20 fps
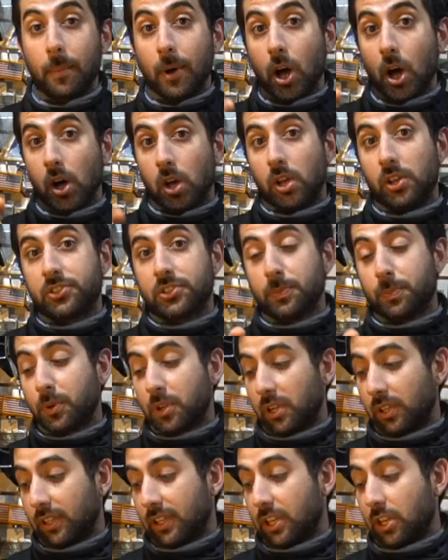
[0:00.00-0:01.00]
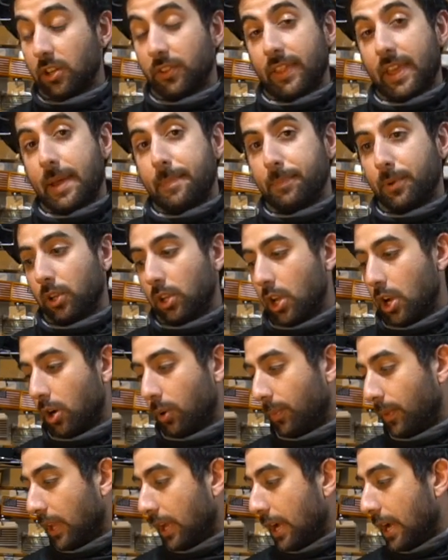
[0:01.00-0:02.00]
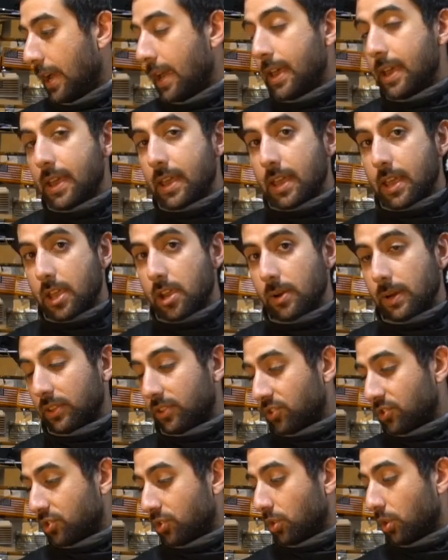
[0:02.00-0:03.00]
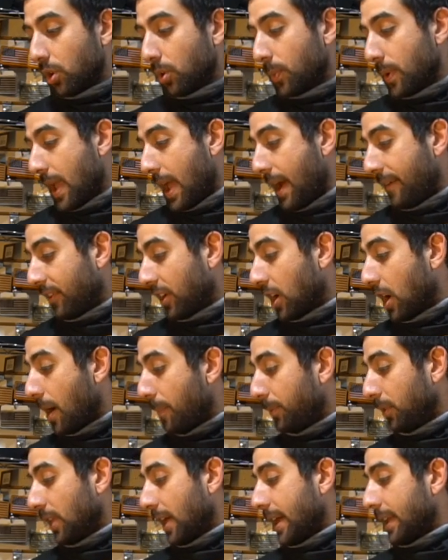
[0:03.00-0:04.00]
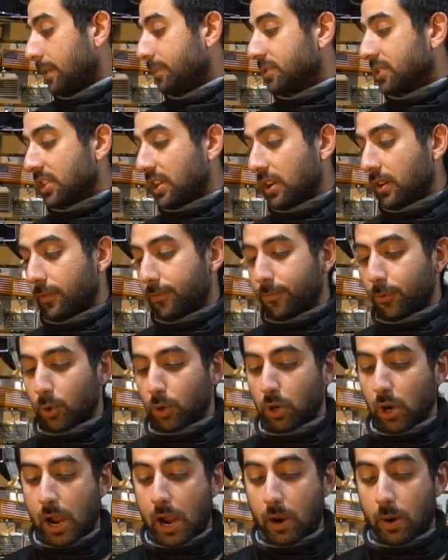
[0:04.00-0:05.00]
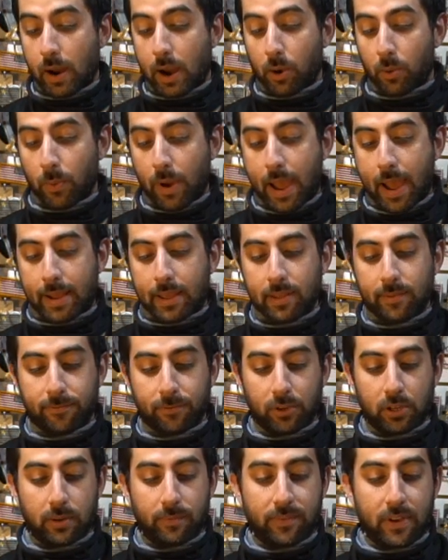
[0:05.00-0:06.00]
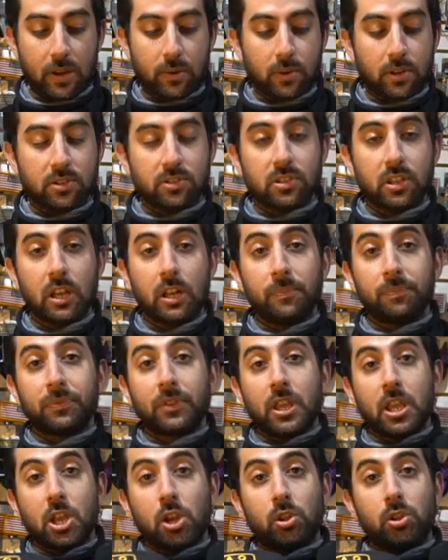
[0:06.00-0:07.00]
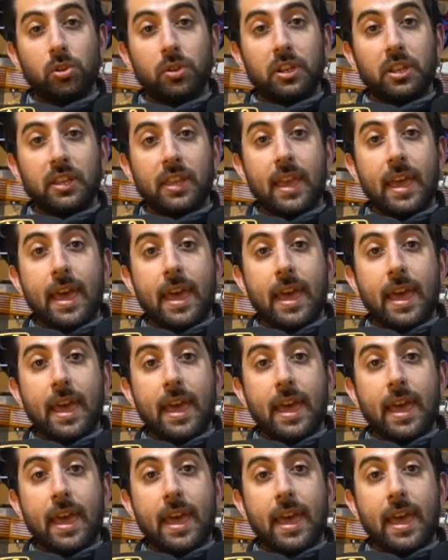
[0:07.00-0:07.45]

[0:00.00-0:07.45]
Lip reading: I'll also put a link on that below. Here at the store, we have a couple items here for our Iraqi Freedom veterans, including